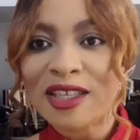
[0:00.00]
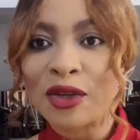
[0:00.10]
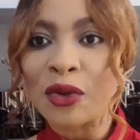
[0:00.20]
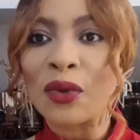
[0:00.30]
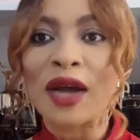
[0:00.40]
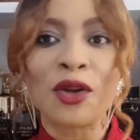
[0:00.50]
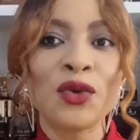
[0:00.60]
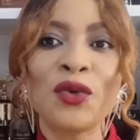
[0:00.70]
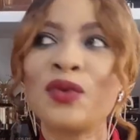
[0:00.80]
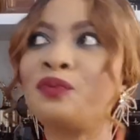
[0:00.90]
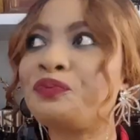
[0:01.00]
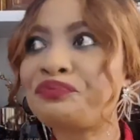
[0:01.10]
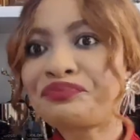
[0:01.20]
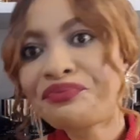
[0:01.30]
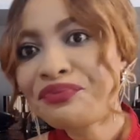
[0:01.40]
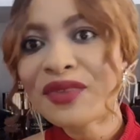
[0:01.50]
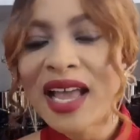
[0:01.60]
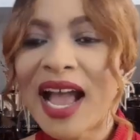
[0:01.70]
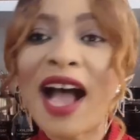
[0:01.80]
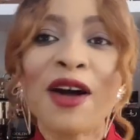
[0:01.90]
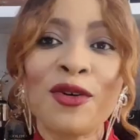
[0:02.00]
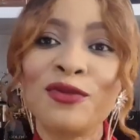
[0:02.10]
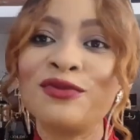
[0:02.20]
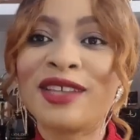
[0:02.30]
You know, I don't know how